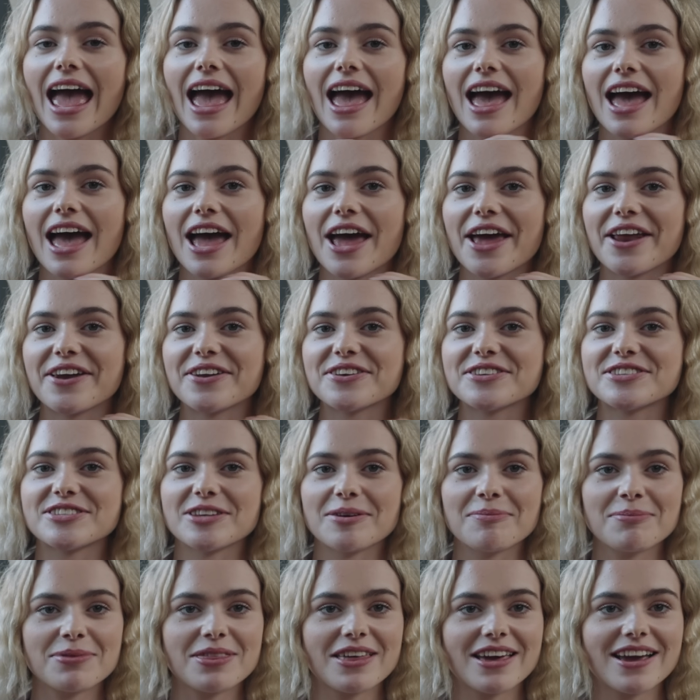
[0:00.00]
And
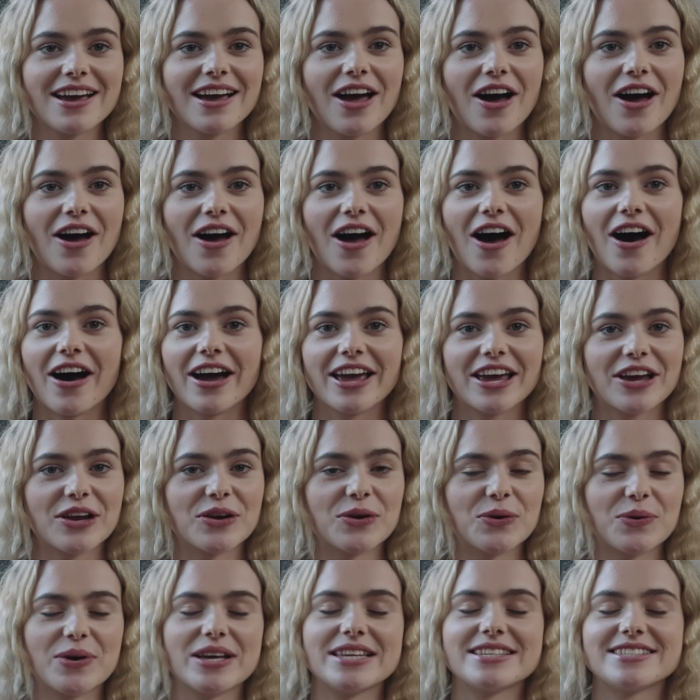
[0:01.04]
something I can
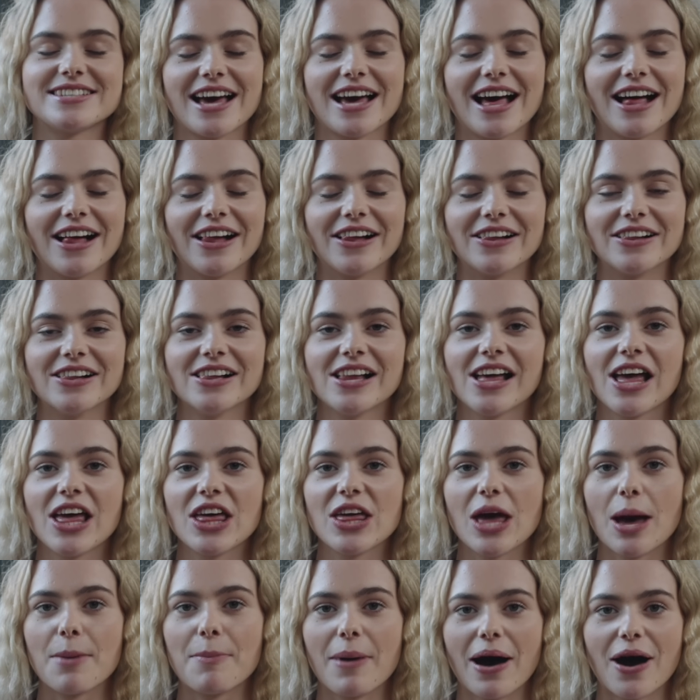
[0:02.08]
always tell
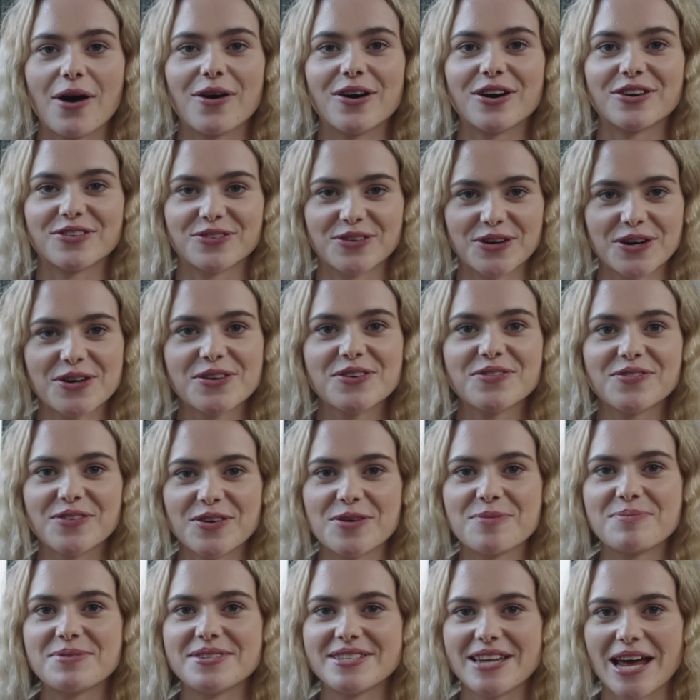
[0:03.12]
about a
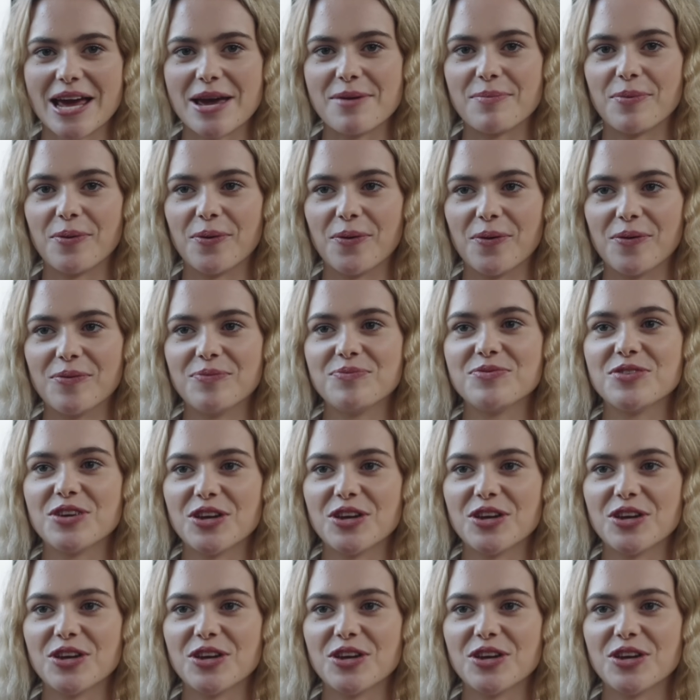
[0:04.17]
Röwer stable,